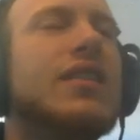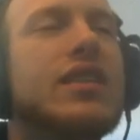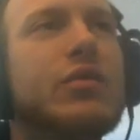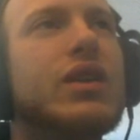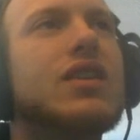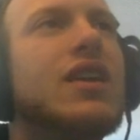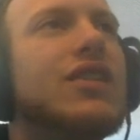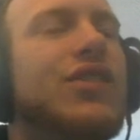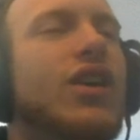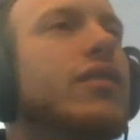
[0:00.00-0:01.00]
I think we can,
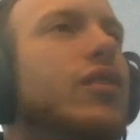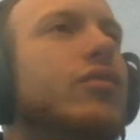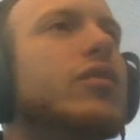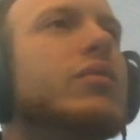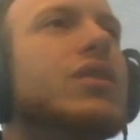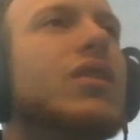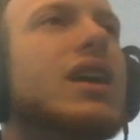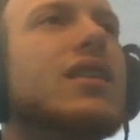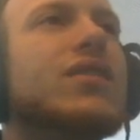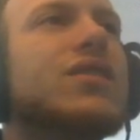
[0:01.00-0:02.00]
like, shove over the min
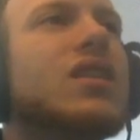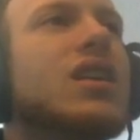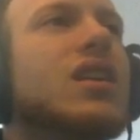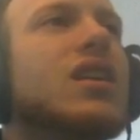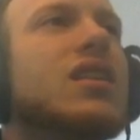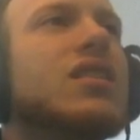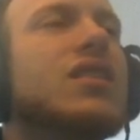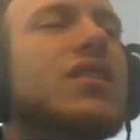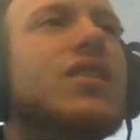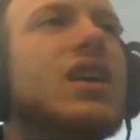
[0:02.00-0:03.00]
raise.
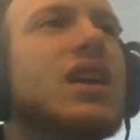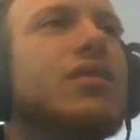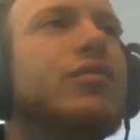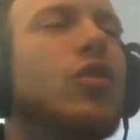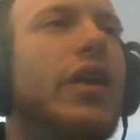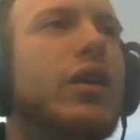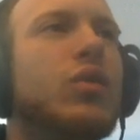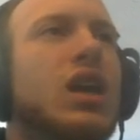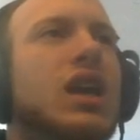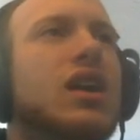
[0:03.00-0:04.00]
Because, like, fold
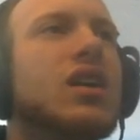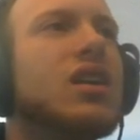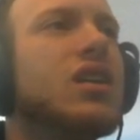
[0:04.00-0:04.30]
equity.